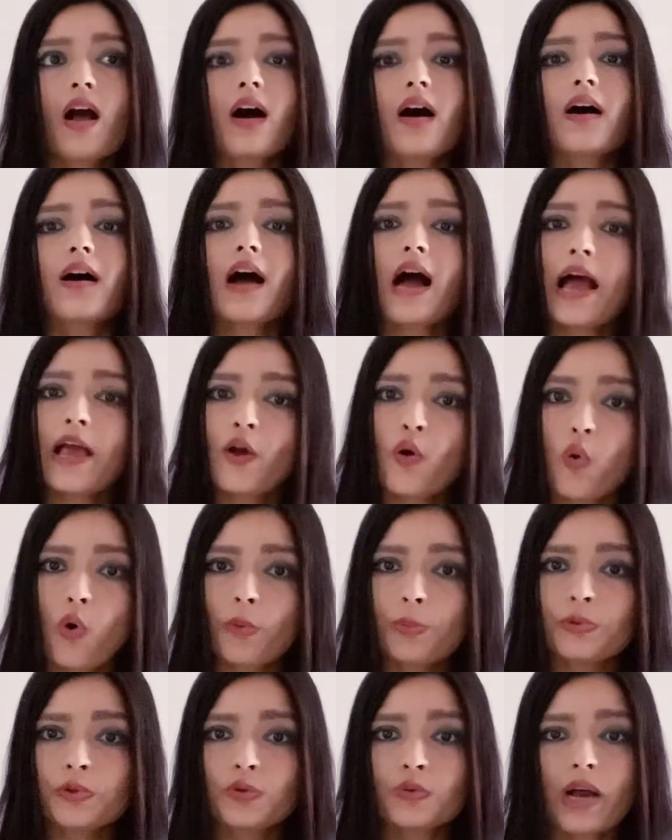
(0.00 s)
I
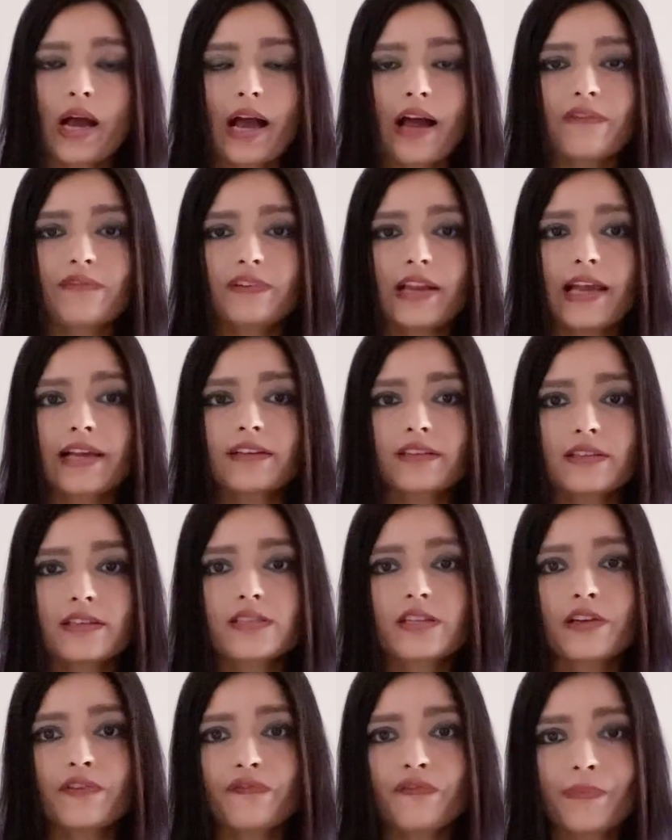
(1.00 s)
hope you have liked
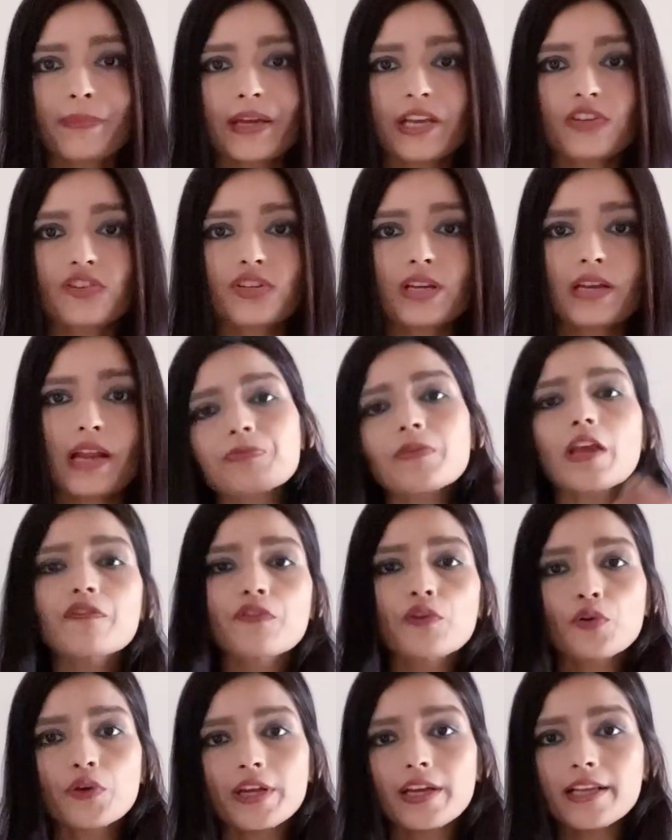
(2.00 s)
this information.
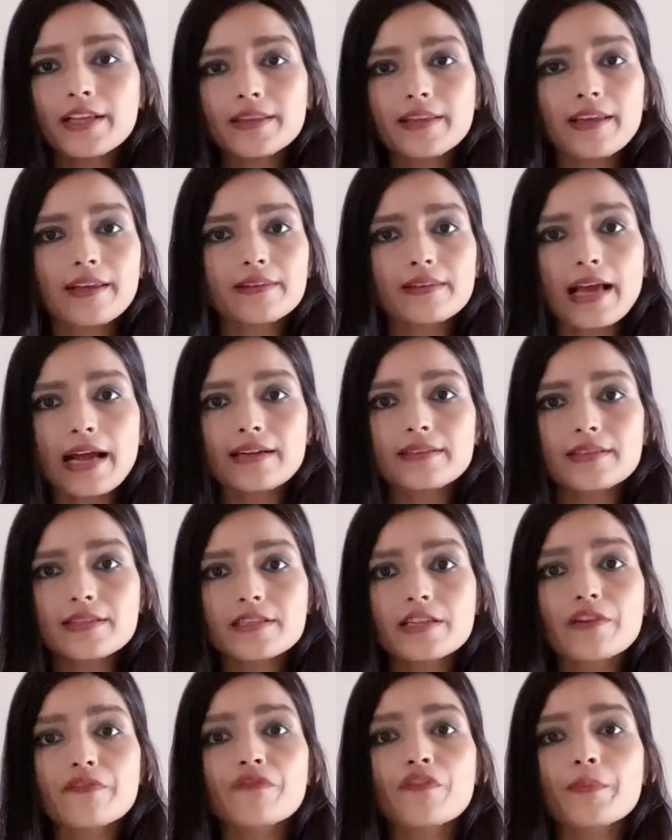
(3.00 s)
If you really think that
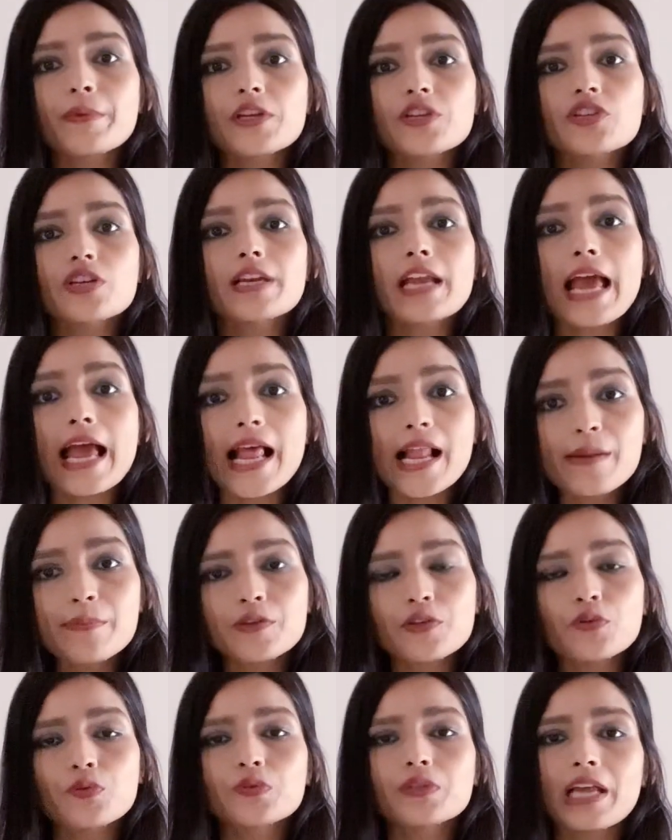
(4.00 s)
this information
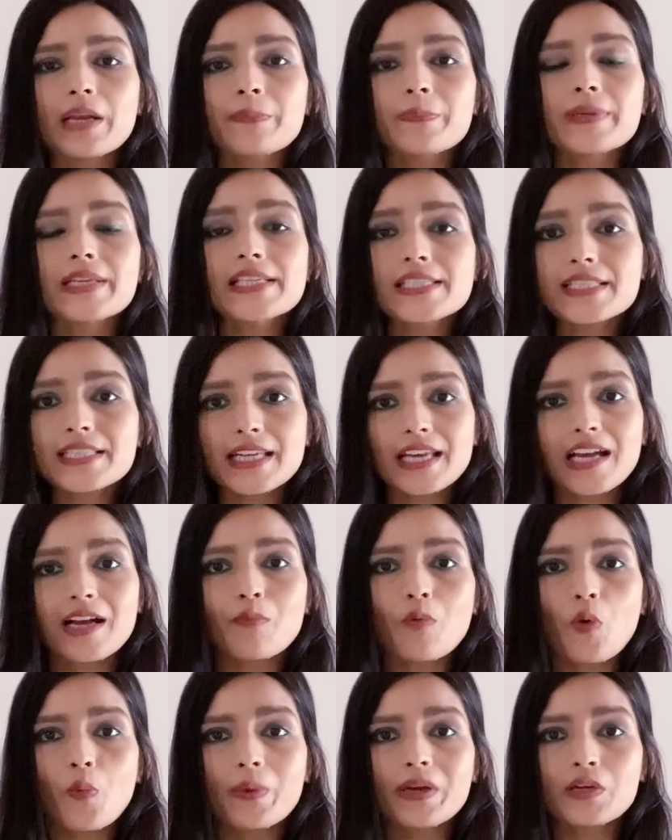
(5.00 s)
helped you, then please take a
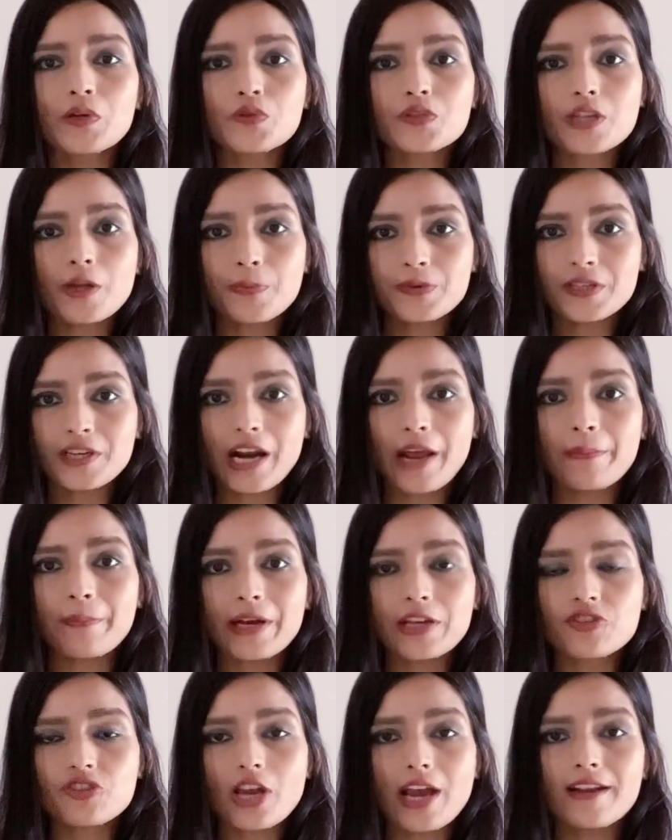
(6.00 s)
moment to subscribe
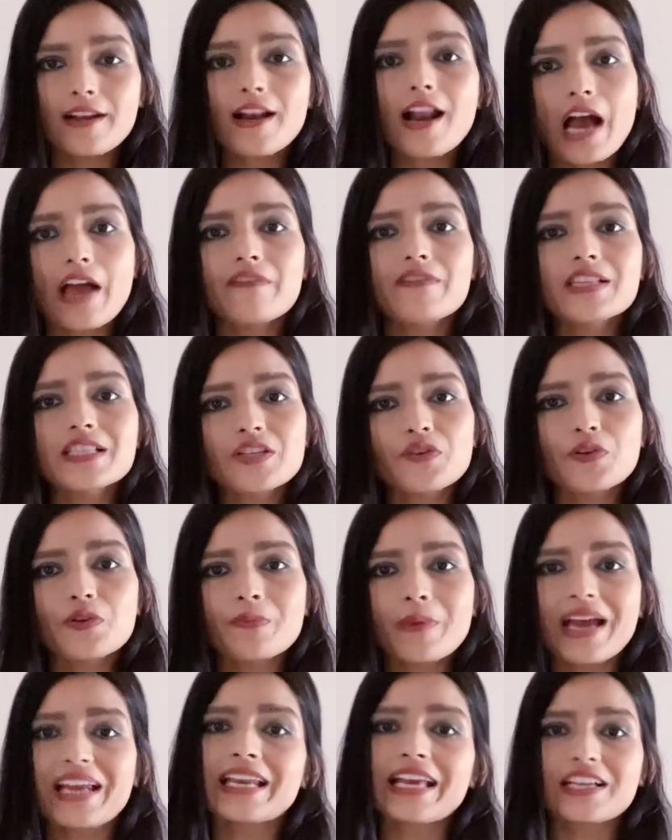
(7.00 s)
my channel. I will see you
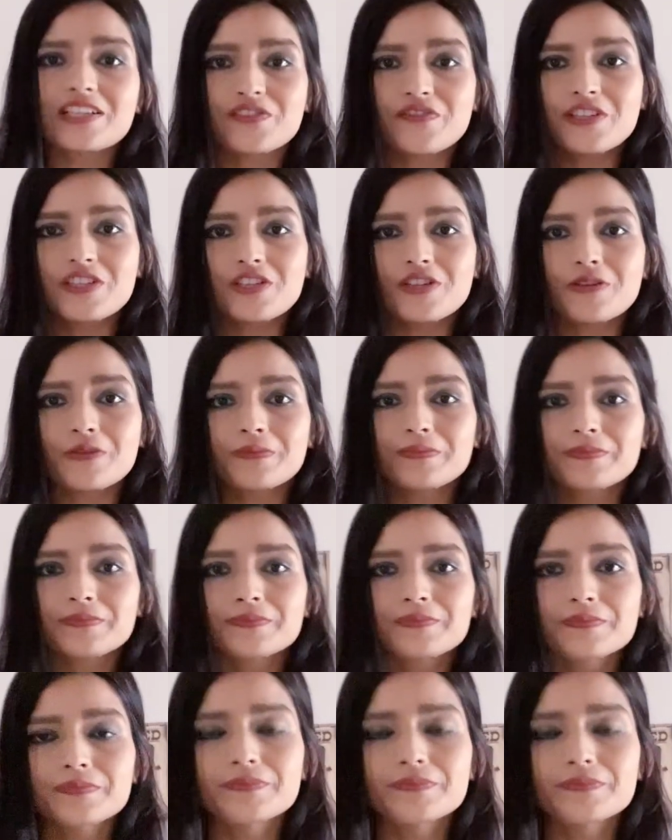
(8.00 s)
in my next video.